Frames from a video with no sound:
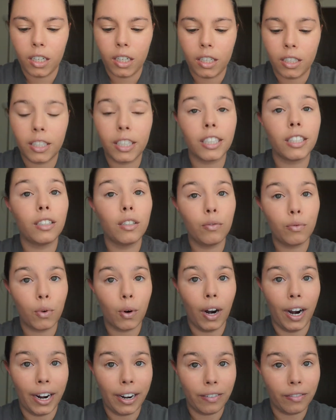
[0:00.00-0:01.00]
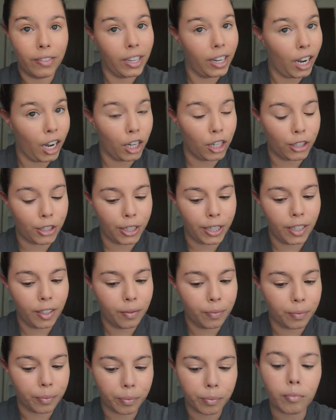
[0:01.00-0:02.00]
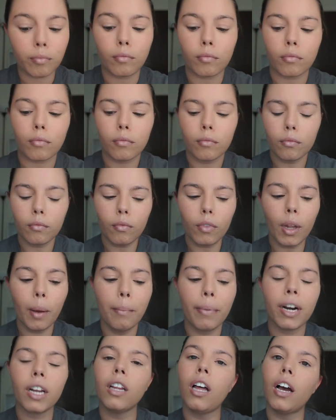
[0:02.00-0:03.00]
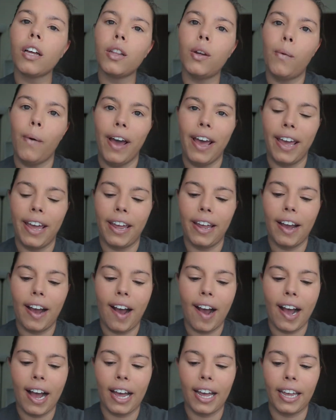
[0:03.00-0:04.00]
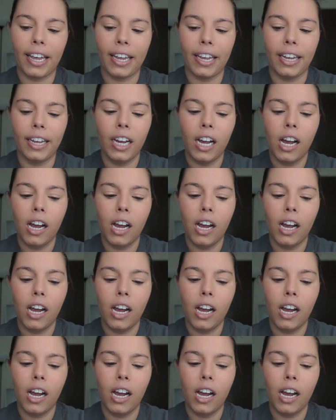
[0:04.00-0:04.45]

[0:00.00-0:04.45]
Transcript: 64 out of the 100. But along the way, I